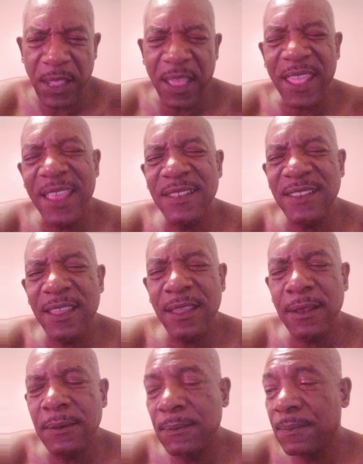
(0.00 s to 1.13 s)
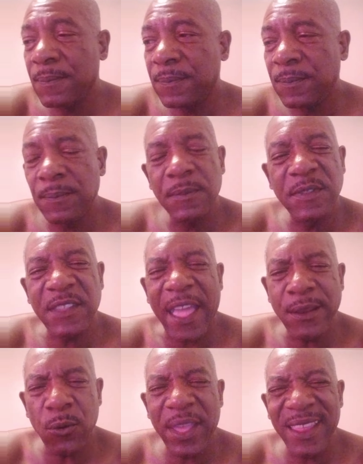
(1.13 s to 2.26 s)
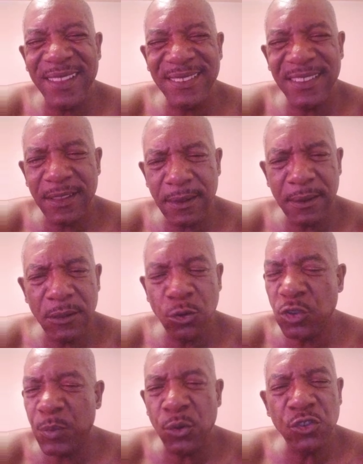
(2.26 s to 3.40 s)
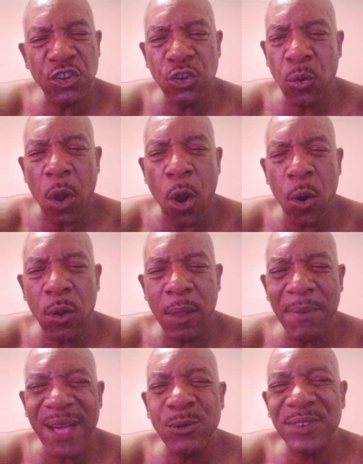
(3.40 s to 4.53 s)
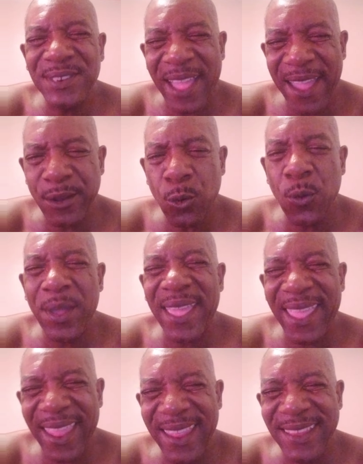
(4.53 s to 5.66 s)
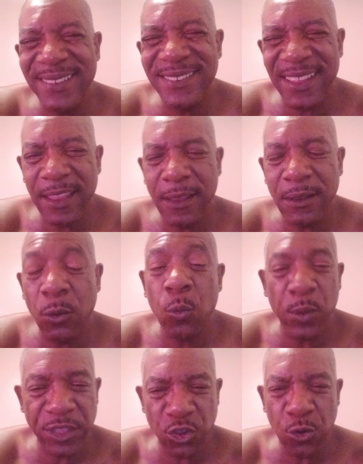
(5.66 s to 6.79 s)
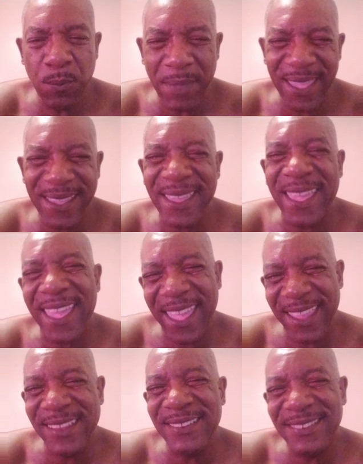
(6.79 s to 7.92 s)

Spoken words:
At 18, Title 18. You supposed to know all about Title 18 when you make 18.